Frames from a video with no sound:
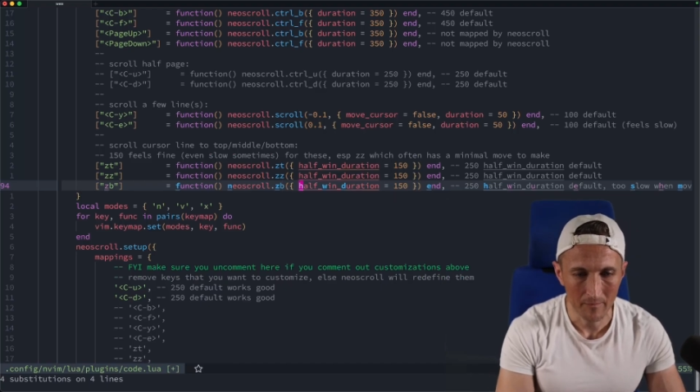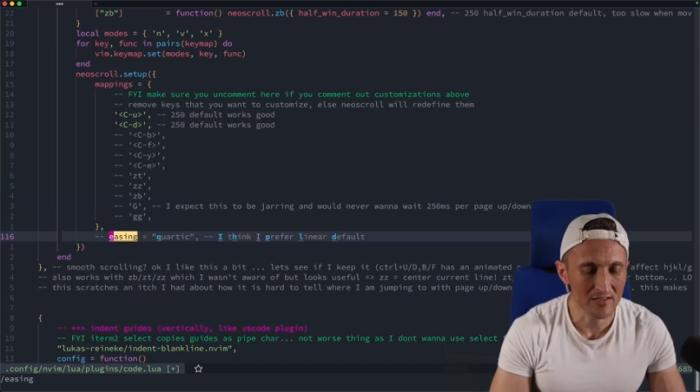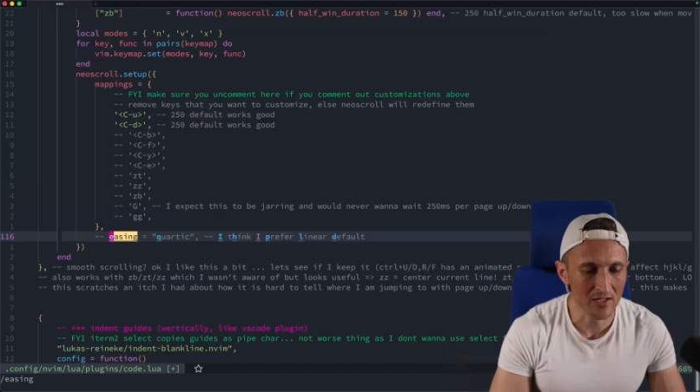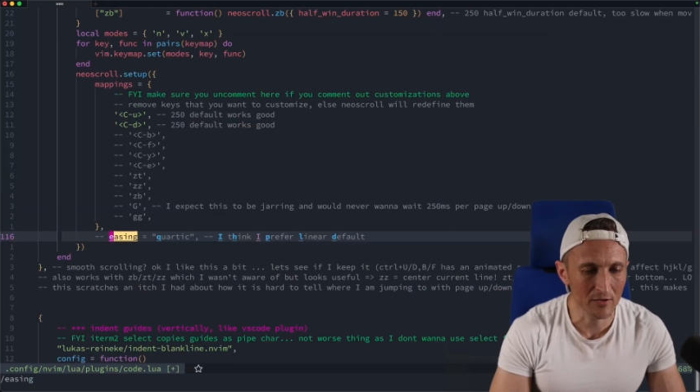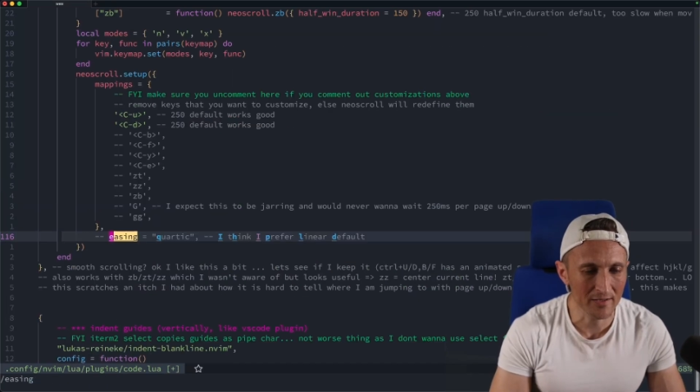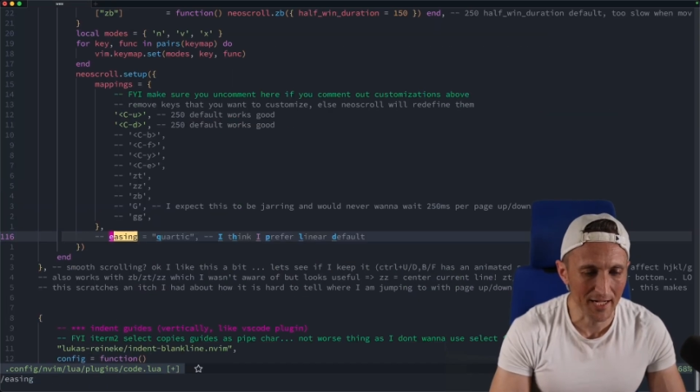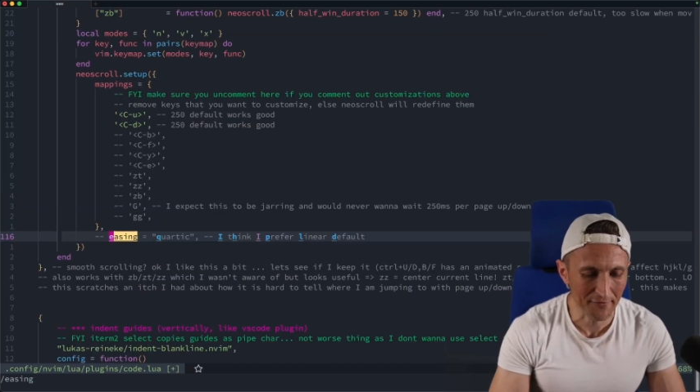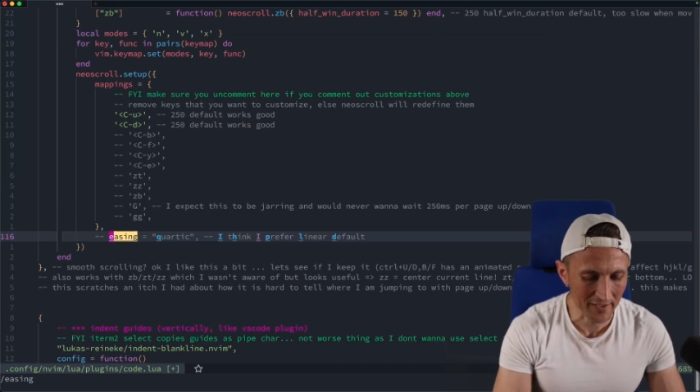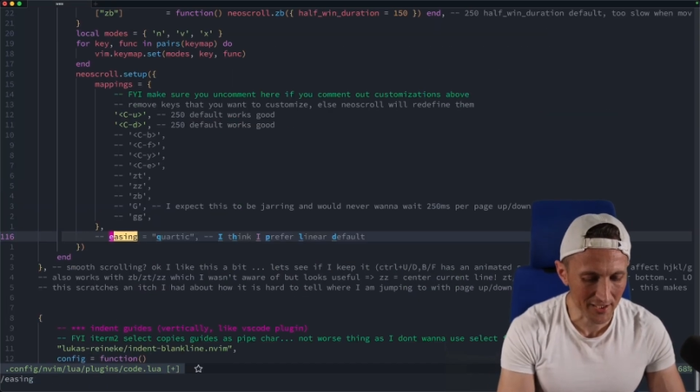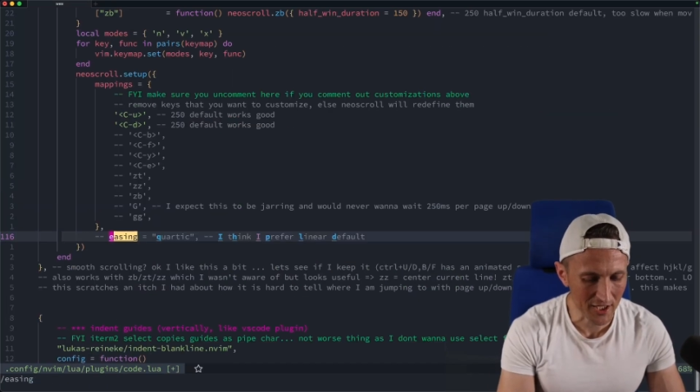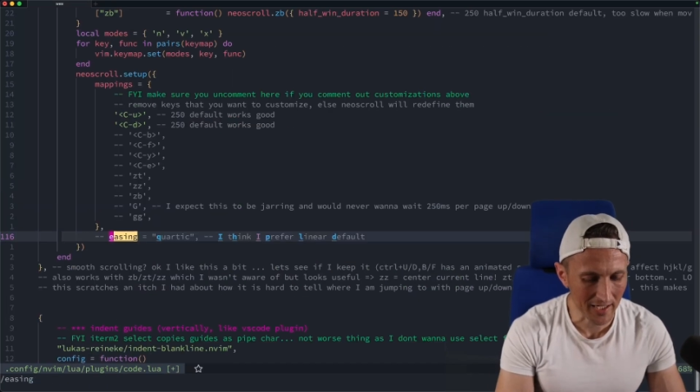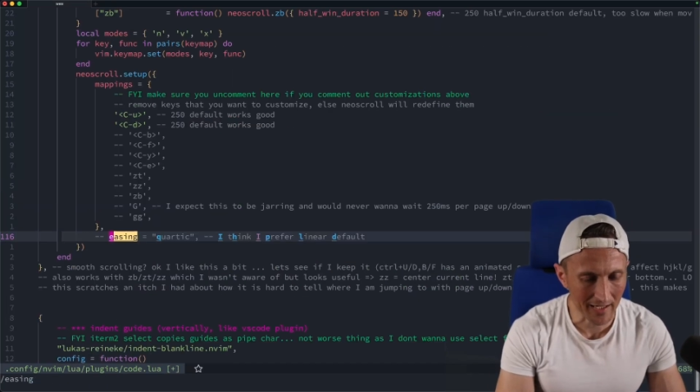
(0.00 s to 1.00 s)
So
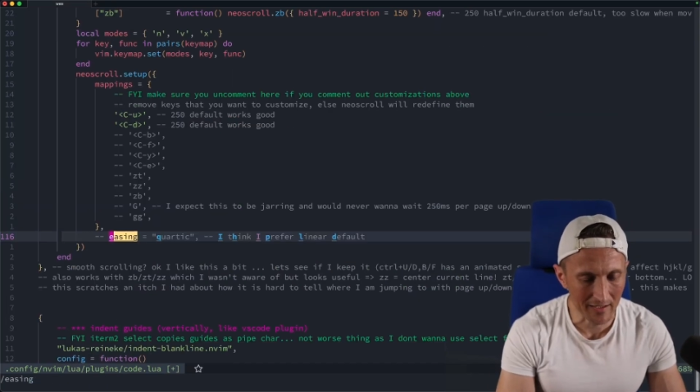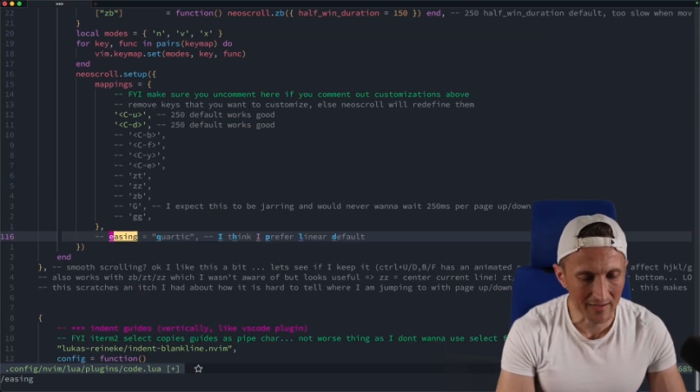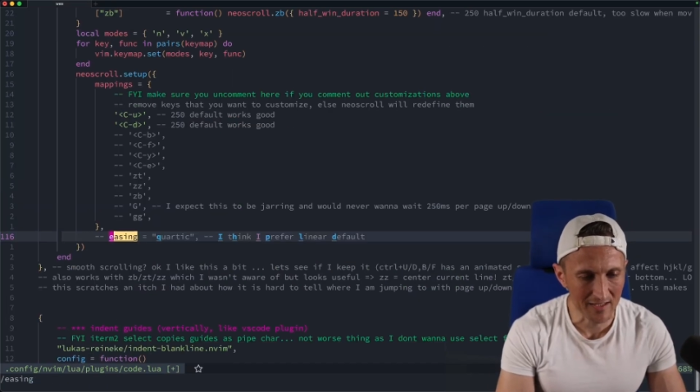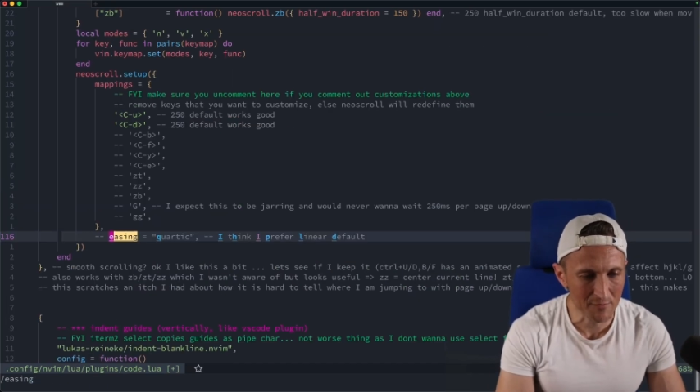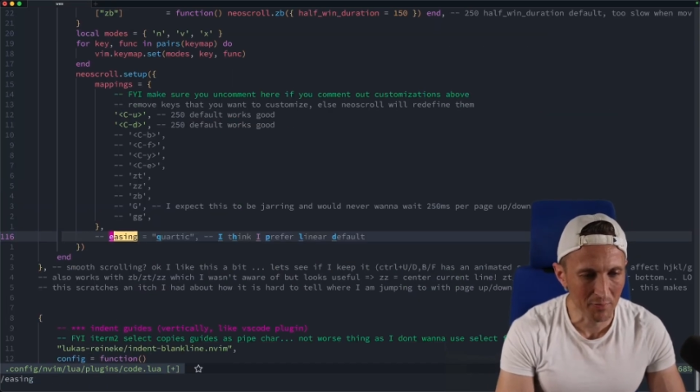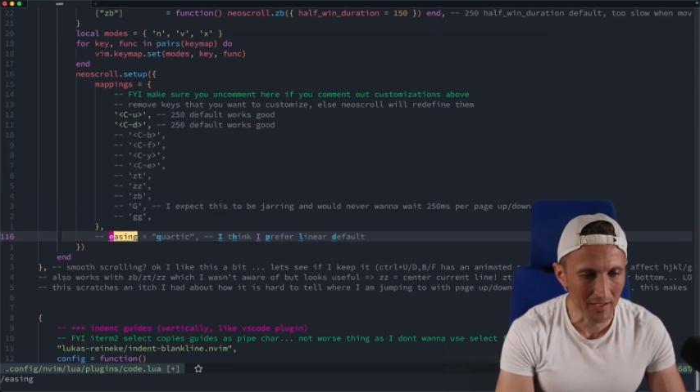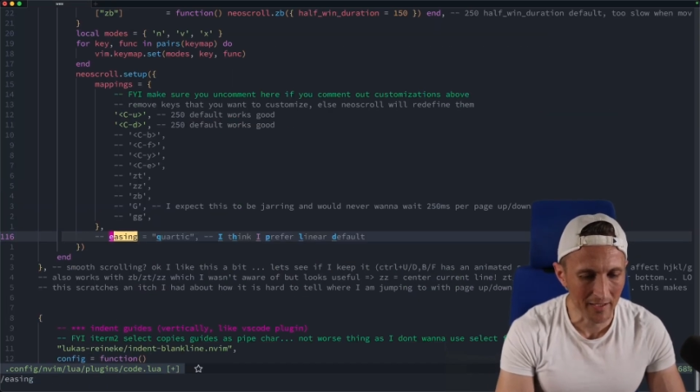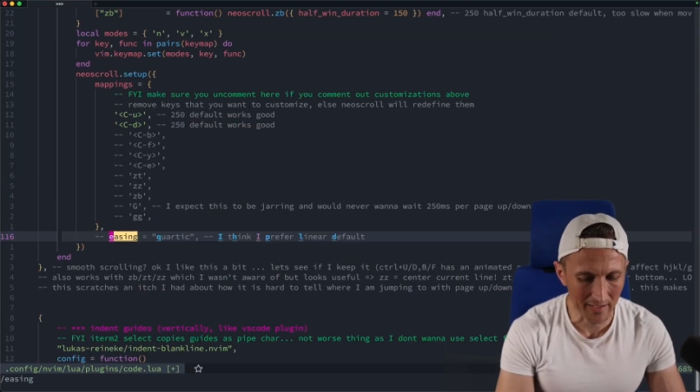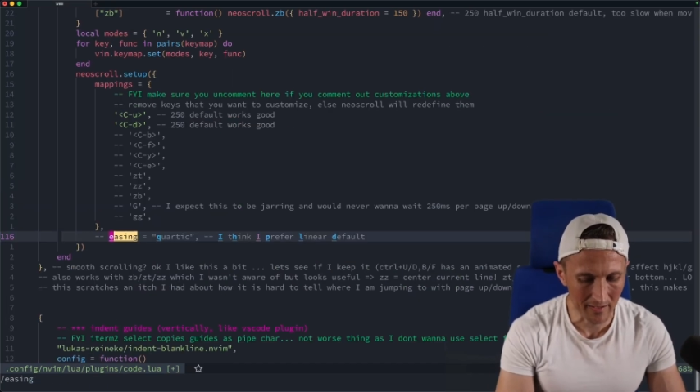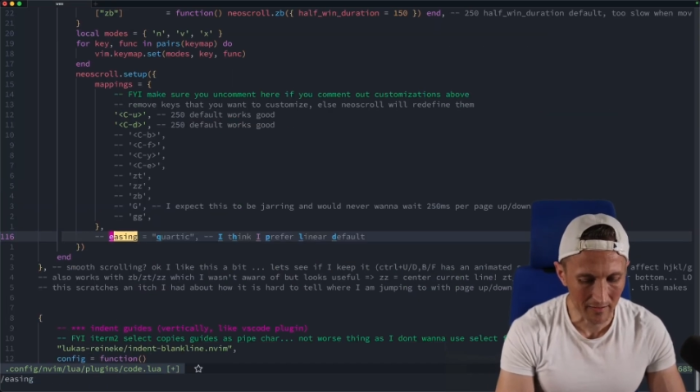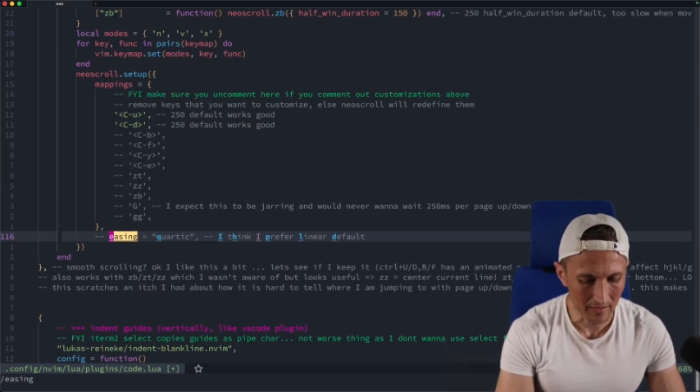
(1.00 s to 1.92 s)
definitely check out this plugin.